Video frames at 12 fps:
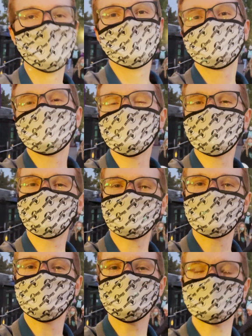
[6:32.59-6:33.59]
see if
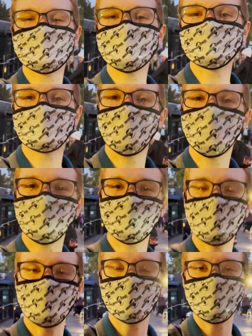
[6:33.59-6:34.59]
some of these things are opening
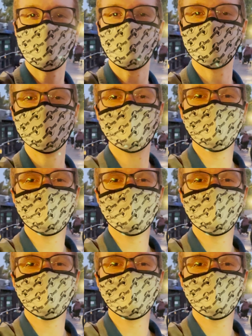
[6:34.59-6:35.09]
up again,